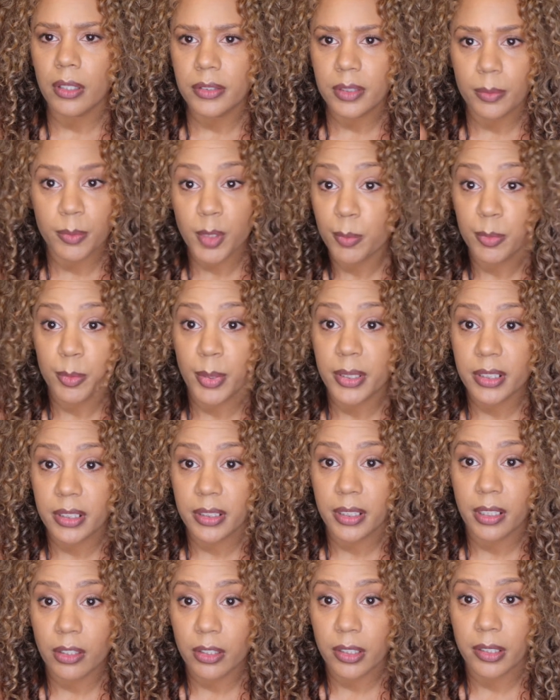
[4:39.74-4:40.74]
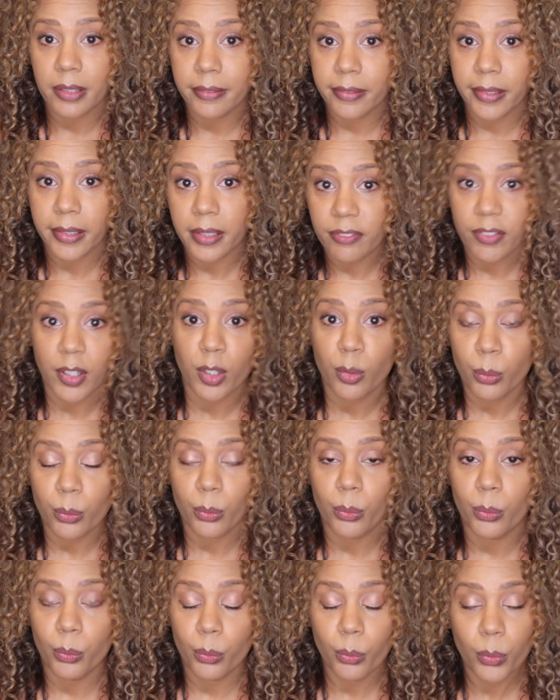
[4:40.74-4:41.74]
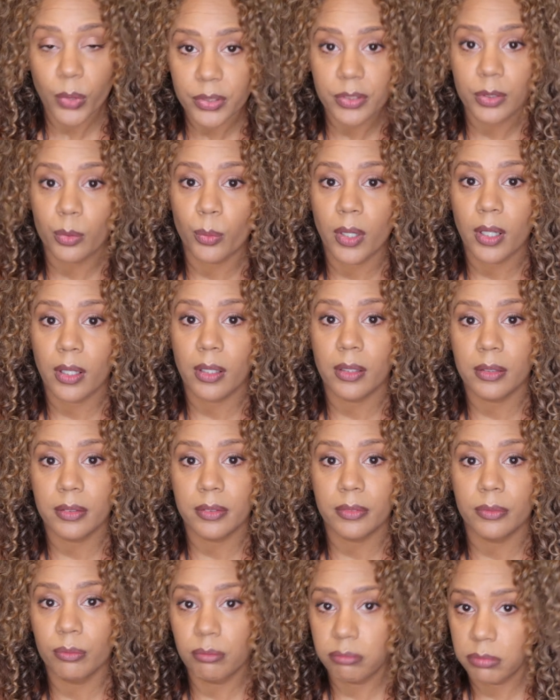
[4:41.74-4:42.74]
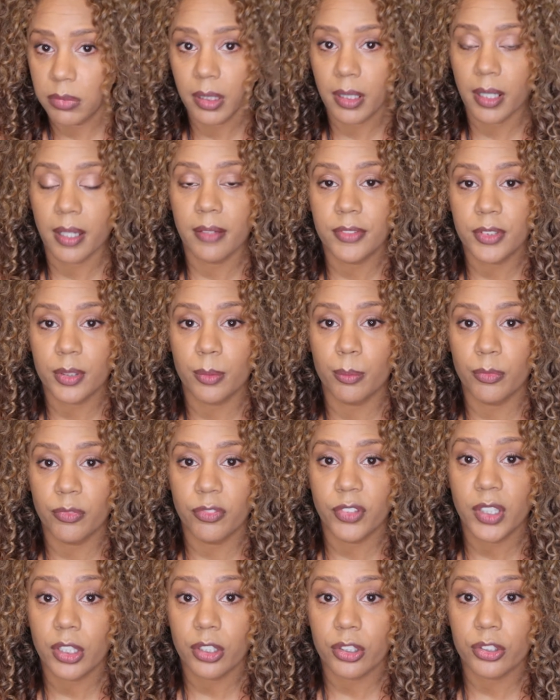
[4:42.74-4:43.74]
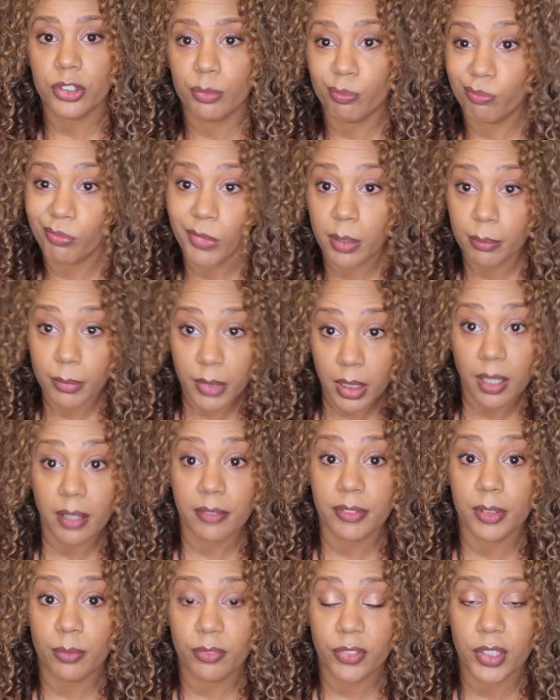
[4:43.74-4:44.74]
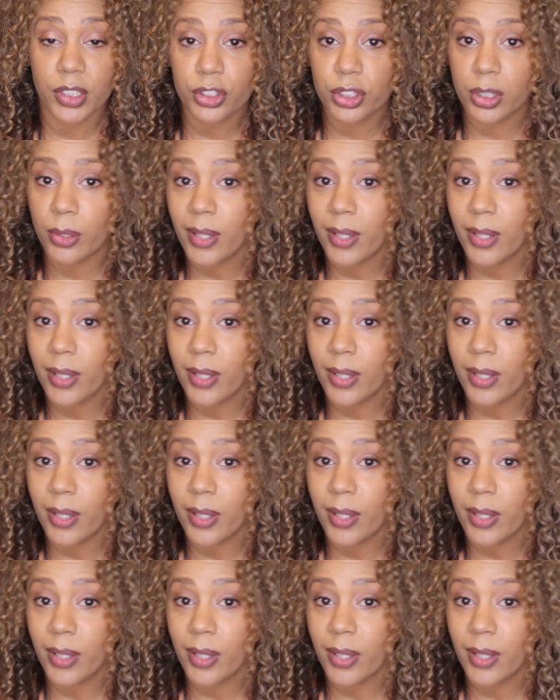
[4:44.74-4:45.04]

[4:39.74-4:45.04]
sometimes pescatarian. Like, if I once in a while I'm going to have some fish, I'm going to have some fish.